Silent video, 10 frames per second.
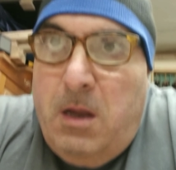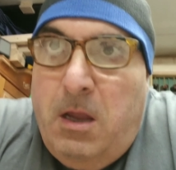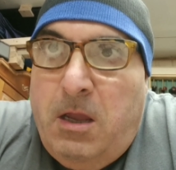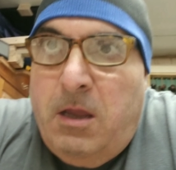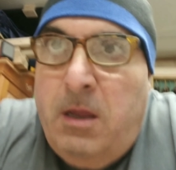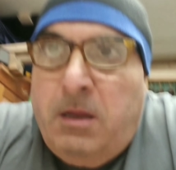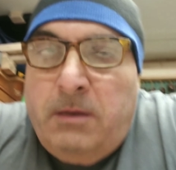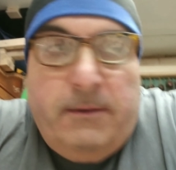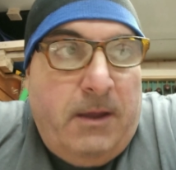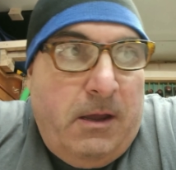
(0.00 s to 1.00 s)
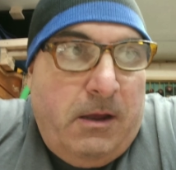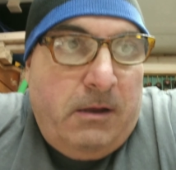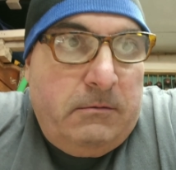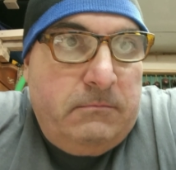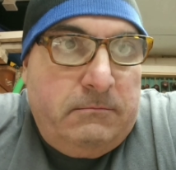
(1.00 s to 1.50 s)
and
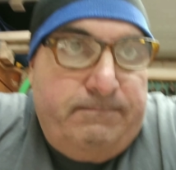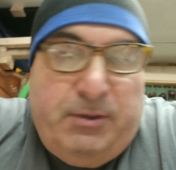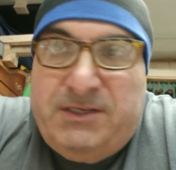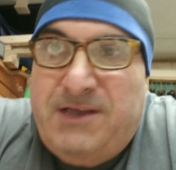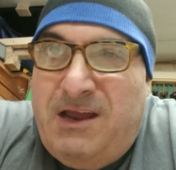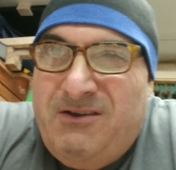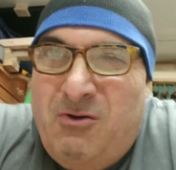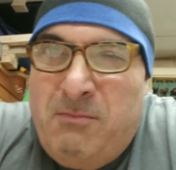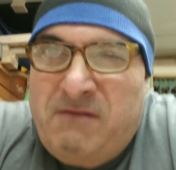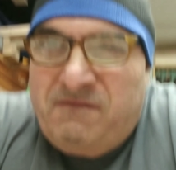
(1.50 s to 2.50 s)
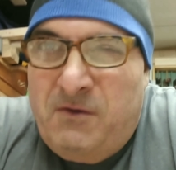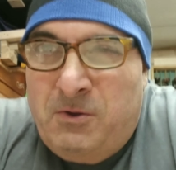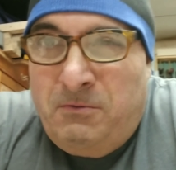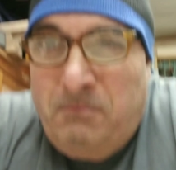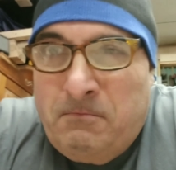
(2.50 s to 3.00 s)
put that on my phone.